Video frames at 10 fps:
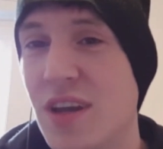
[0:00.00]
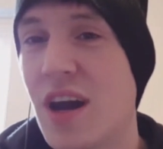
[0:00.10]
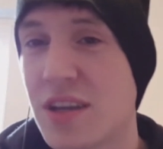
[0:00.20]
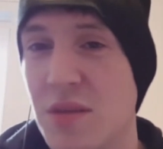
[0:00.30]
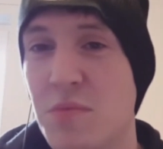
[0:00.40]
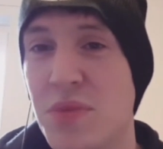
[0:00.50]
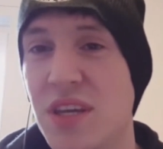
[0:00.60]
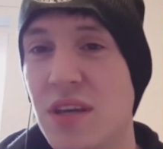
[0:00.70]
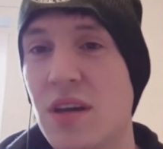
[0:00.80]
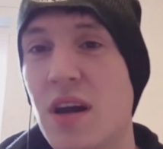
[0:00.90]
I can
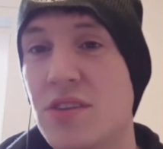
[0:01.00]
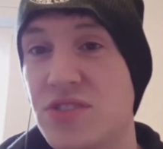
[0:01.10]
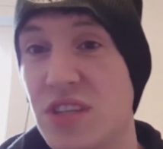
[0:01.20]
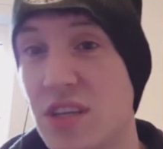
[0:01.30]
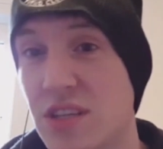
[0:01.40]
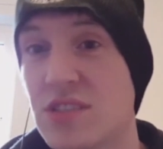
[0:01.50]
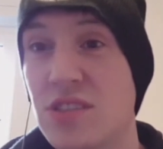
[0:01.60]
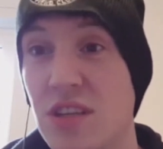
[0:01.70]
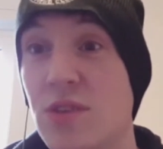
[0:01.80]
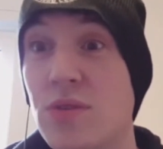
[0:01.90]
be a serious
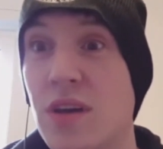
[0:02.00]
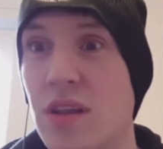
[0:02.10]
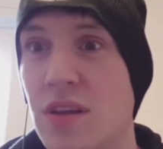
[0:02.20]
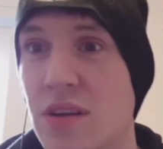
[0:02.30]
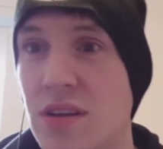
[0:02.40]
serial killer.